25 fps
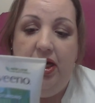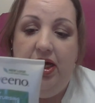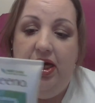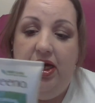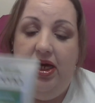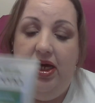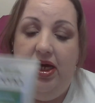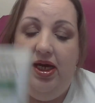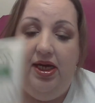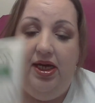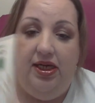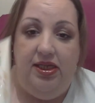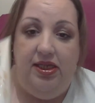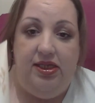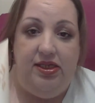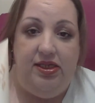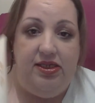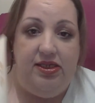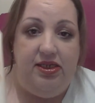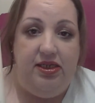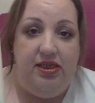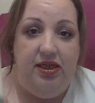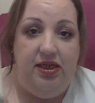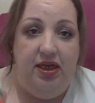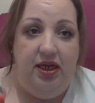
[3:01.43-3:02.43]
It
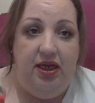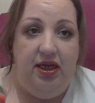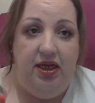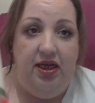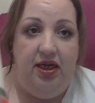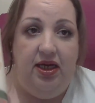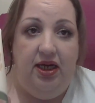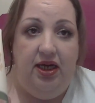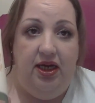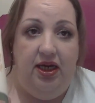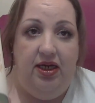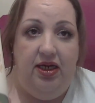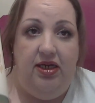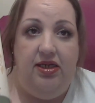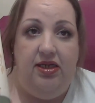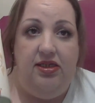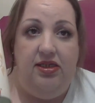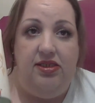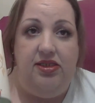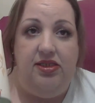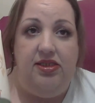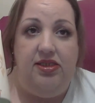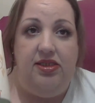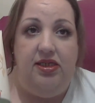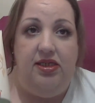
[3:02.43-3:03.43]

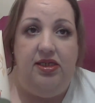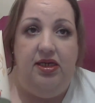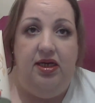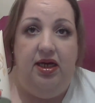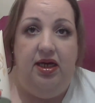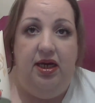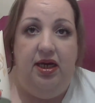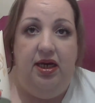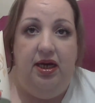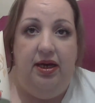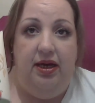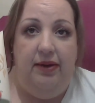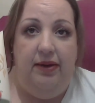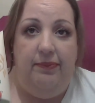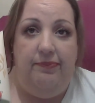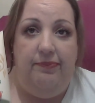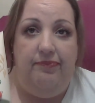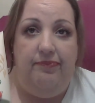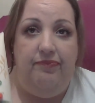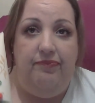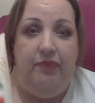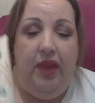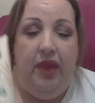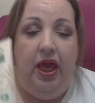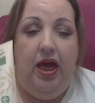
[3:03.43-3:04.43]
is.
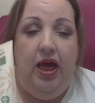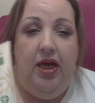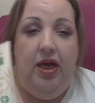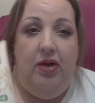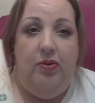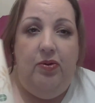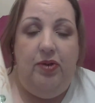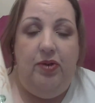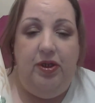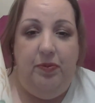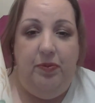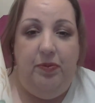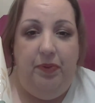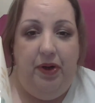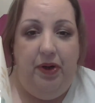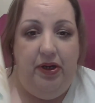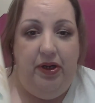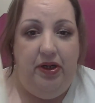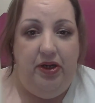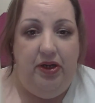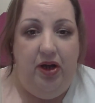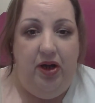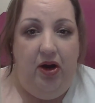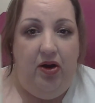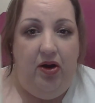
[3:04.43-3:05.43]
When you put
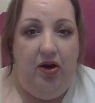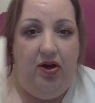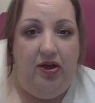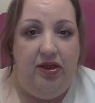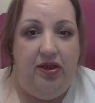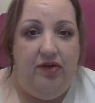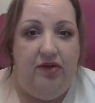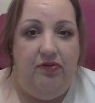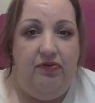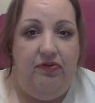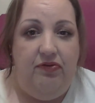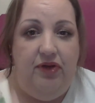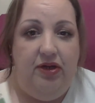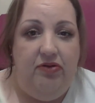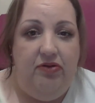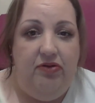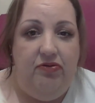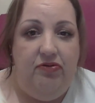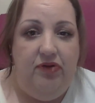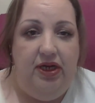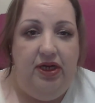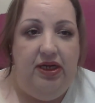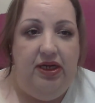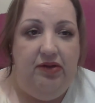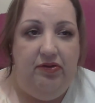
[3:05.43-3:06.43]
it on, you feel
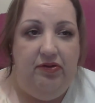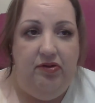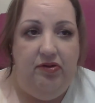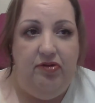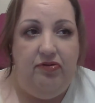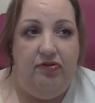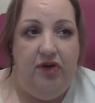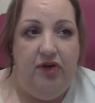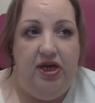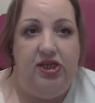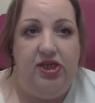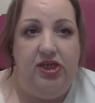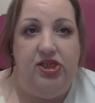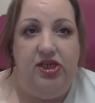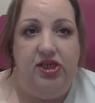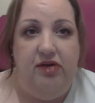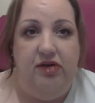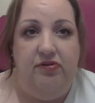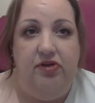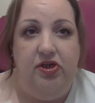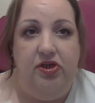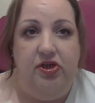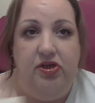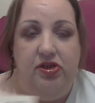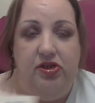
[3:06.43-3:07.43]
really refreshed
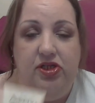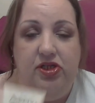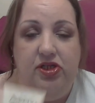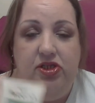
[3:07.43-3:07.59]
after, because it